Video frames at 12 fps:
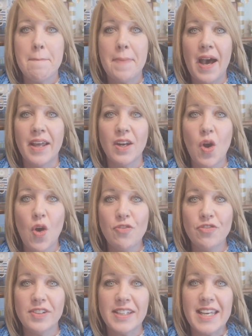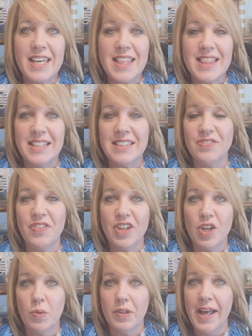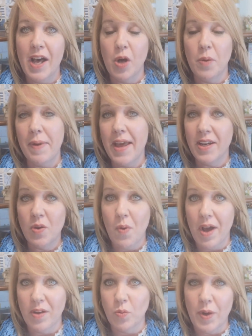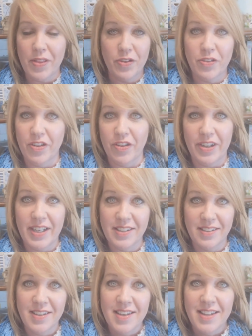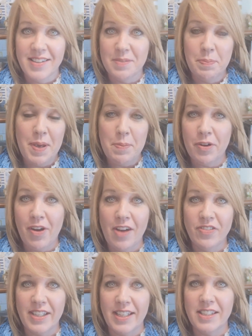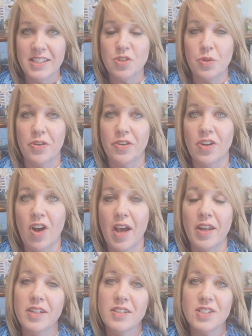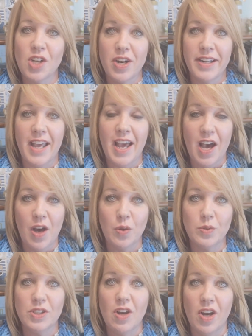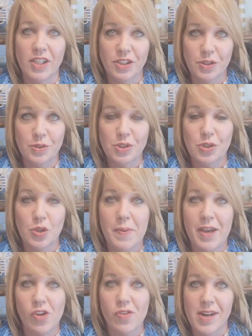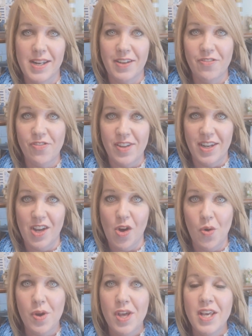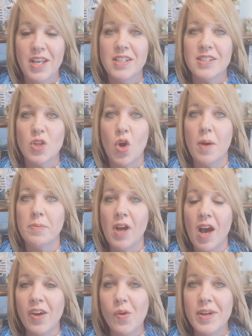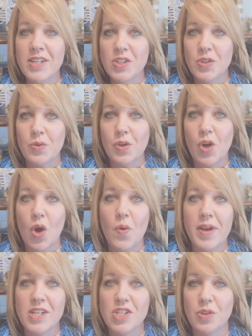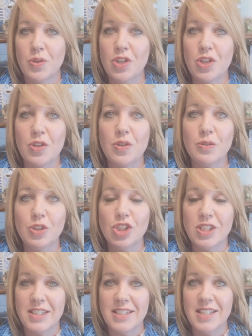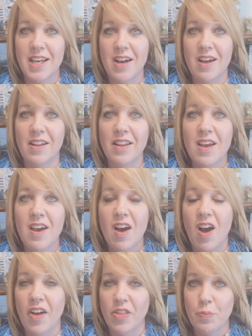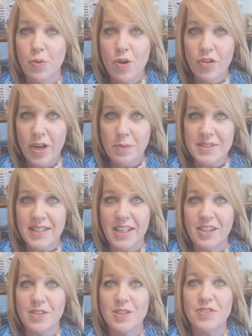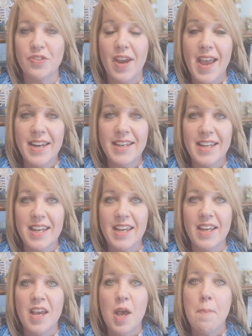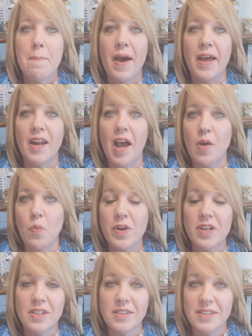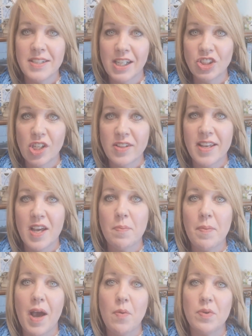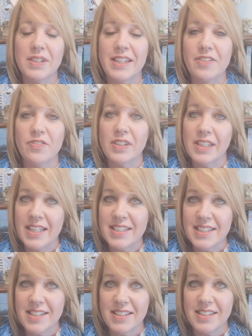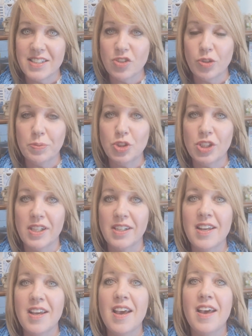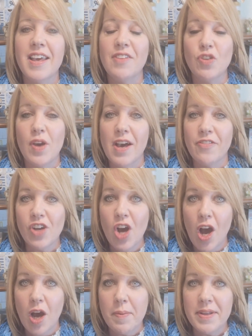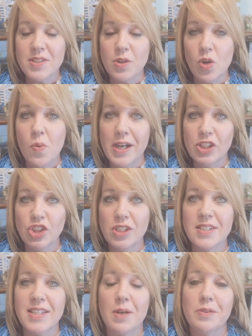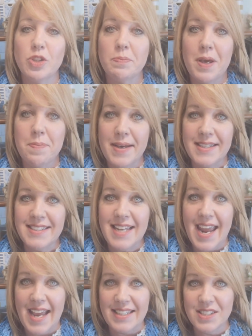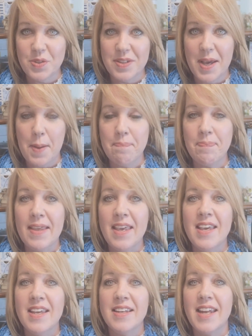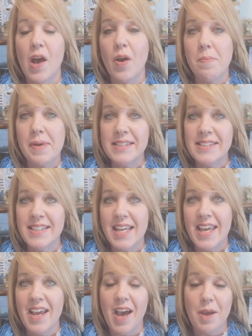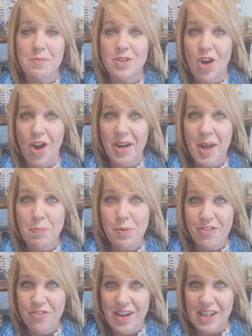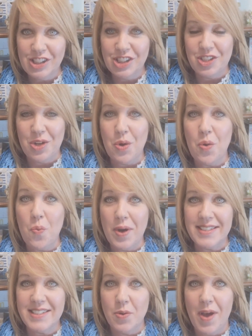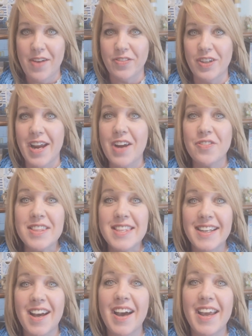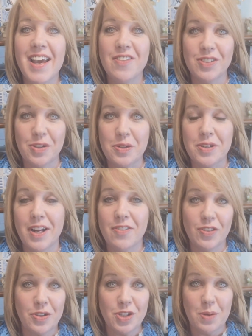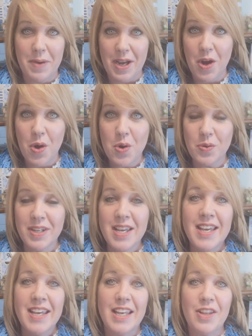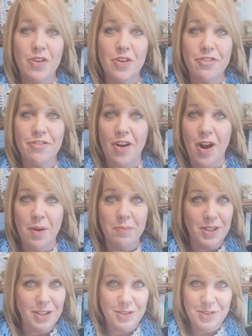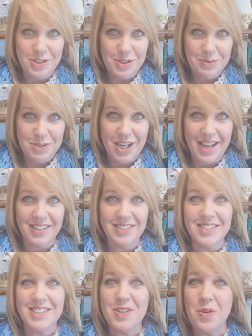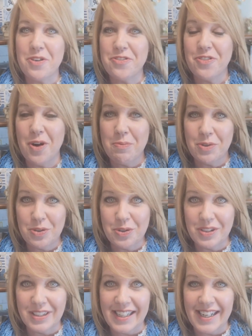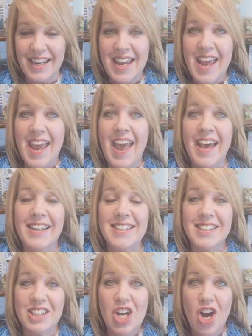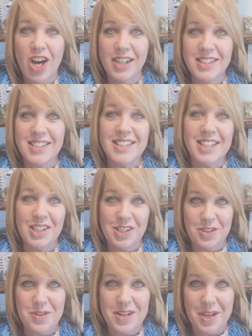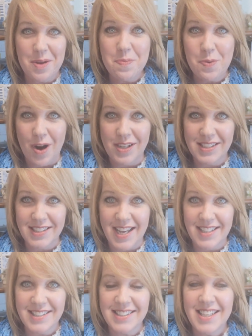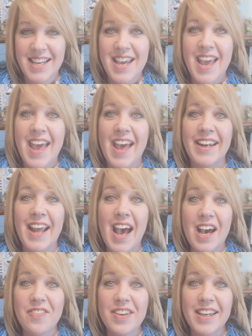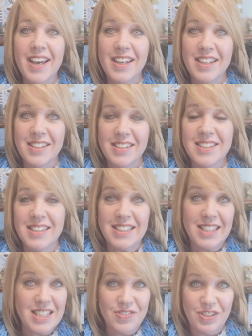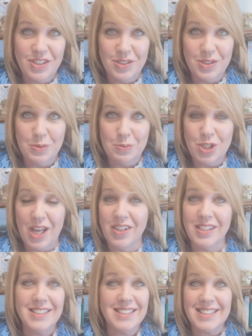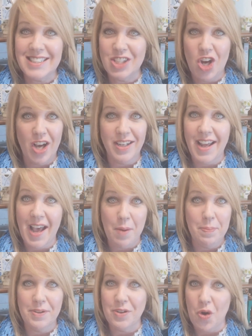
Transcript: But hopefully this video will help anyone, whether they're in the paper crafting industry or not, starting out on YouTube and creating a video. So I'm not going to go into huge detail on the programs that I use for editing, but I will touch on them. I will leave links in the description. If you have comments or questions, I will do my best to answer them. Now I must say I'm not a professional whatsoever. Everything I have learned, I've learned on my own, either from YouTube channels or from Googling, and it's a constant learning process. And having a successful YouTube channel does not happen